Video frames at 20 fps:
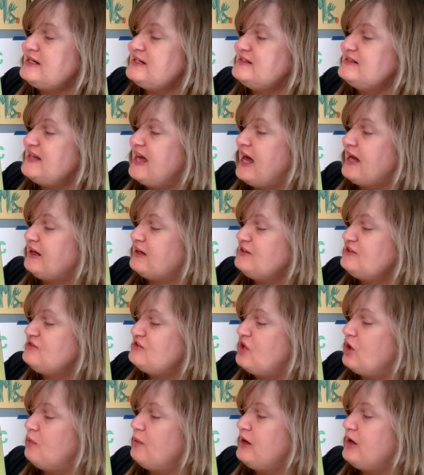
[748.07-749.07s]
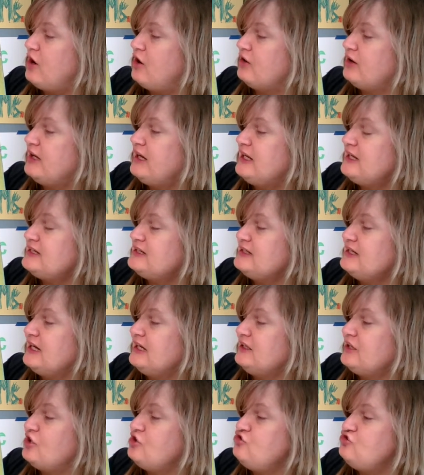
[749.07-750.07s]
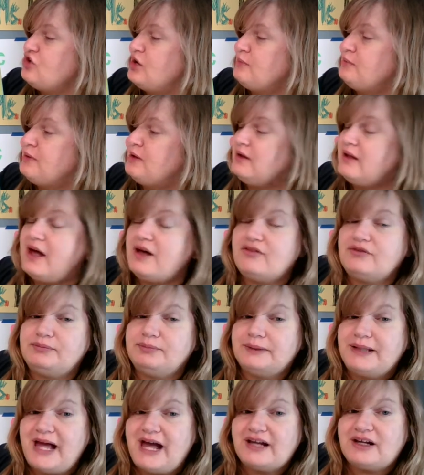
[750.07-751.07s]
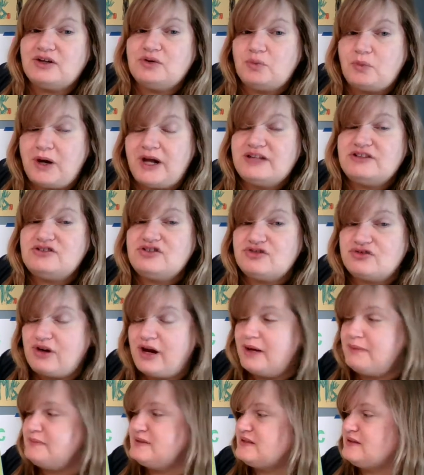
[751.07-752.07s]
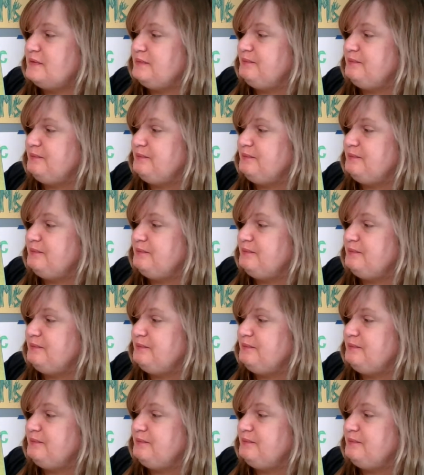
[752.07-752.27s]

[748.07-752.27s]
Zach and Zoe are hidden in a jumble of black and white stripes.